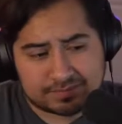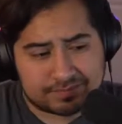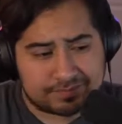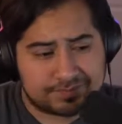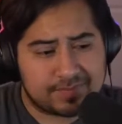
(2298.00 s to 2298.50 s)

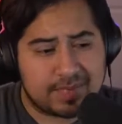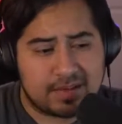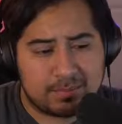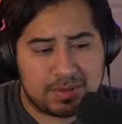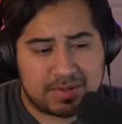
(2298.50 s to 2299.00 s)

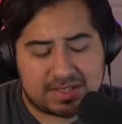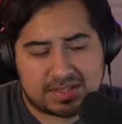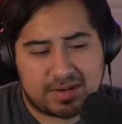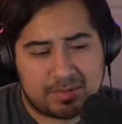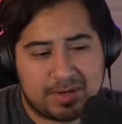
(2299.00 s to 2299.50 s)
Me
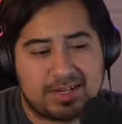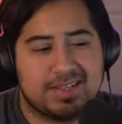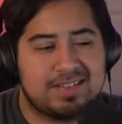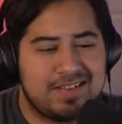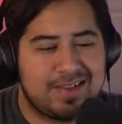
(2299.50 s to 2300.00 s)
Master coming back
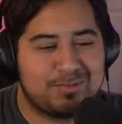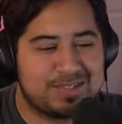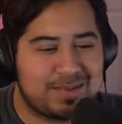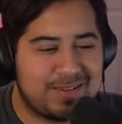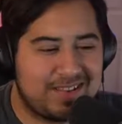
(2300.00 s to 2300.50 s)
in. Hey,
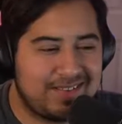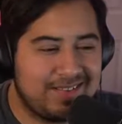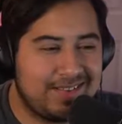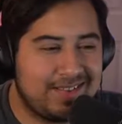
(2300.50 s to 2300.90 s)
what's up, man?